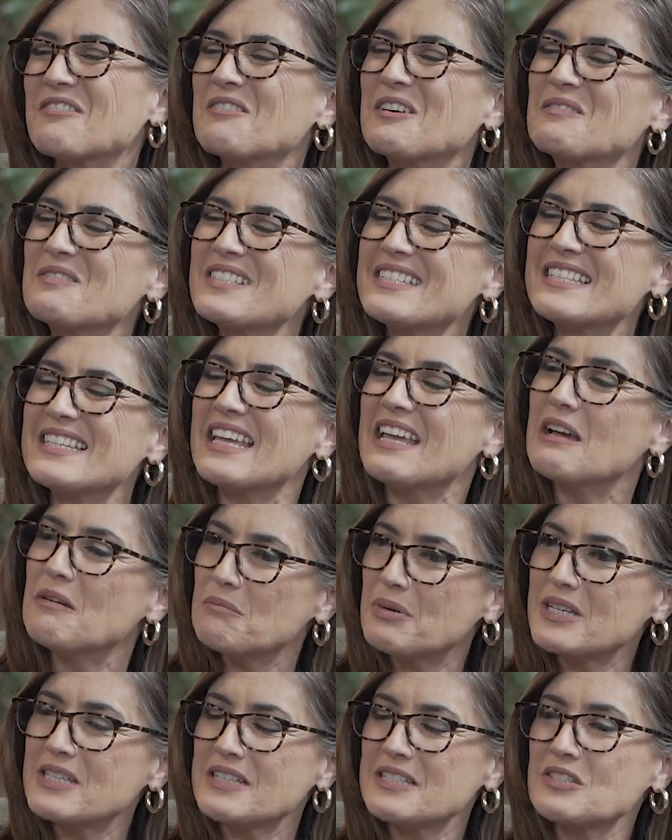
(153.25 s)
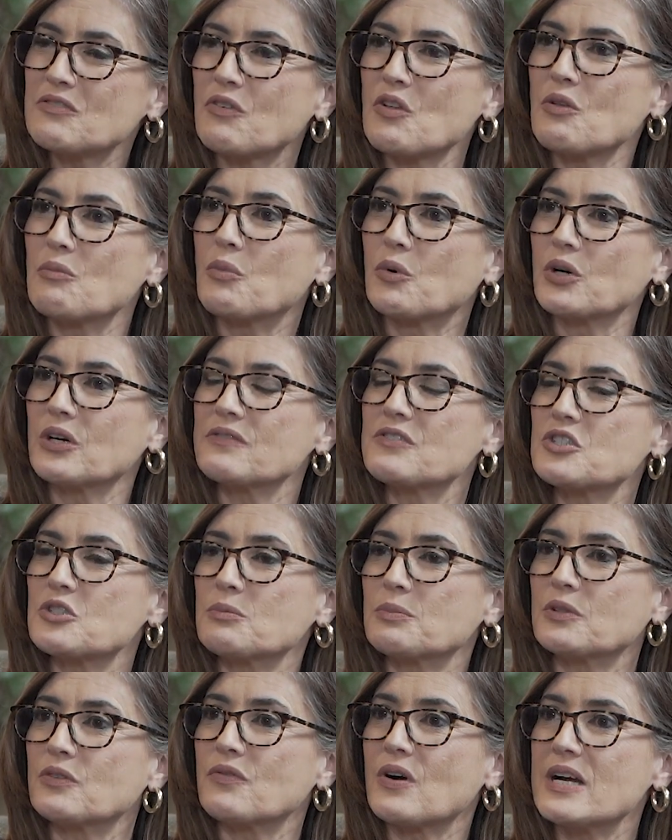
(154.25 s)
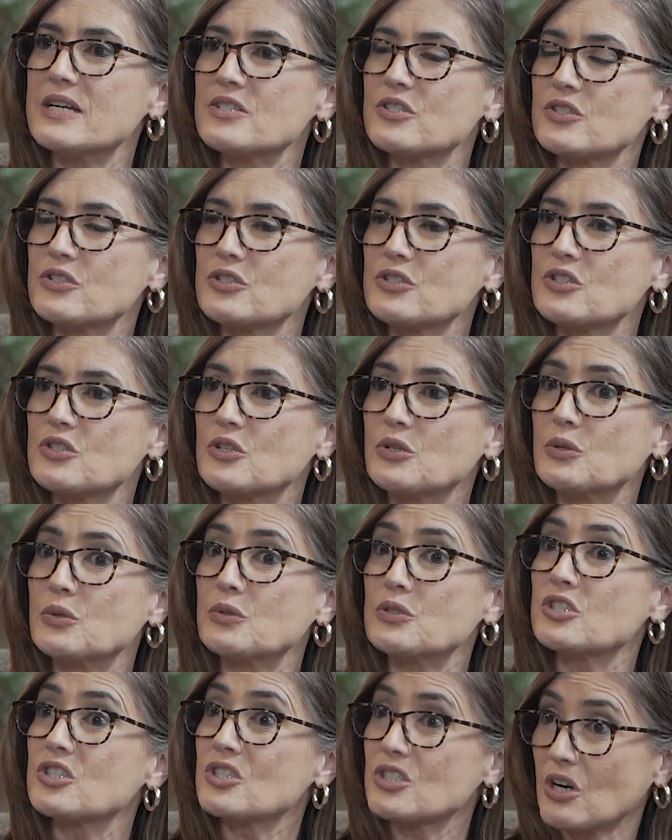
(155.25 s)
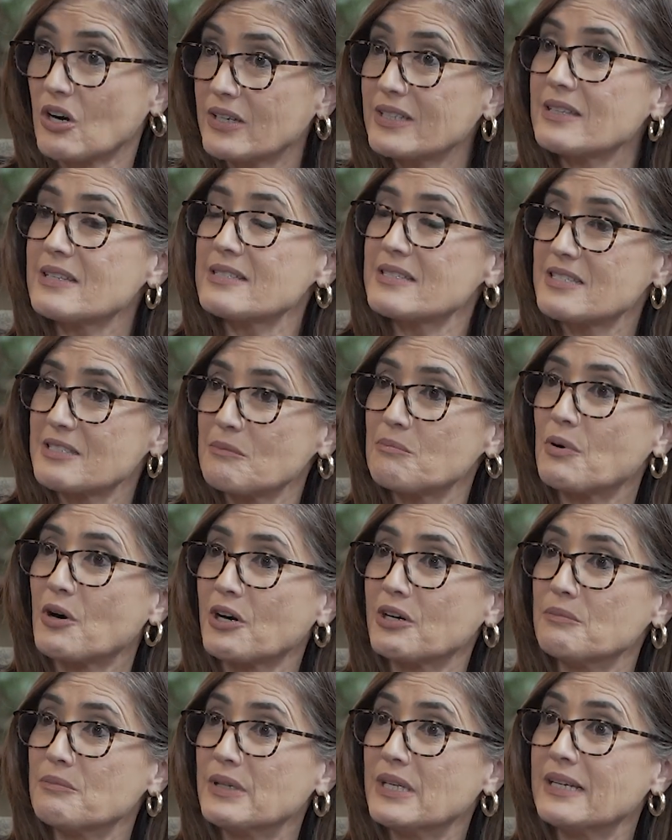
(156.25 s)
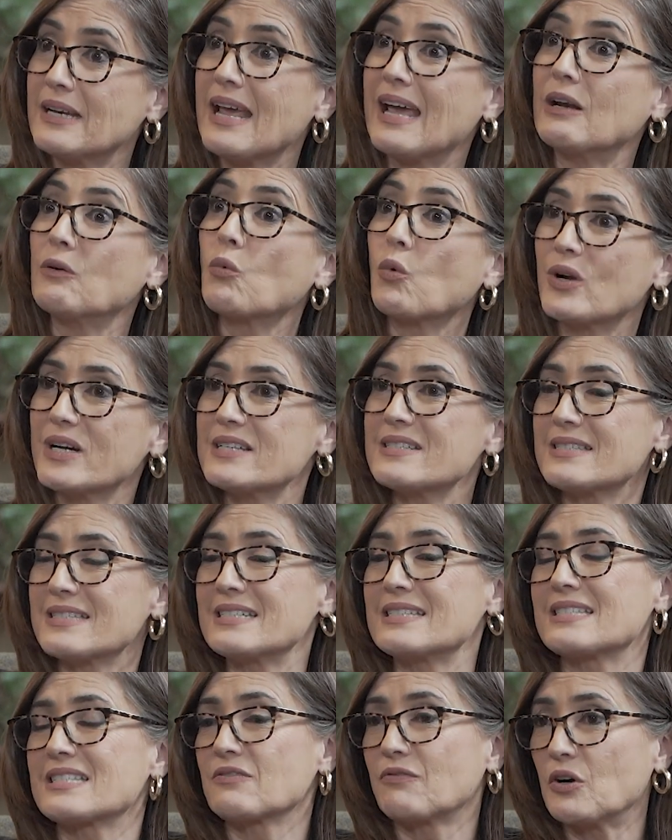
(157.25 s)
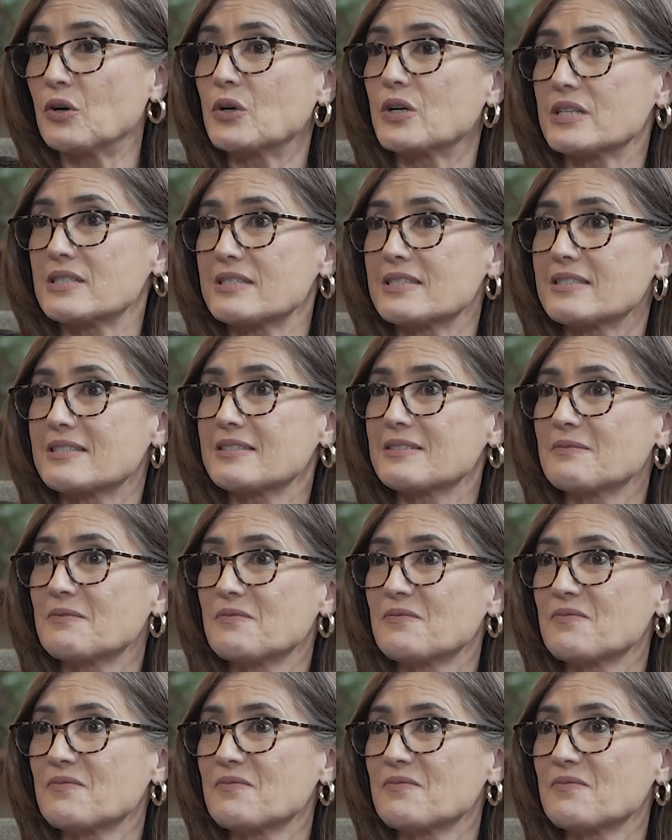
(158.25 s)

what was the impetus for the Board of Supervisors to start this department, and what is its focus?